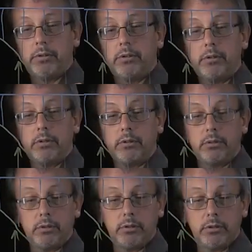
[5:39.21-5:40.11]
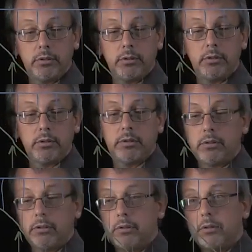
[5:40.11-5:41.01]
Nobody speaks.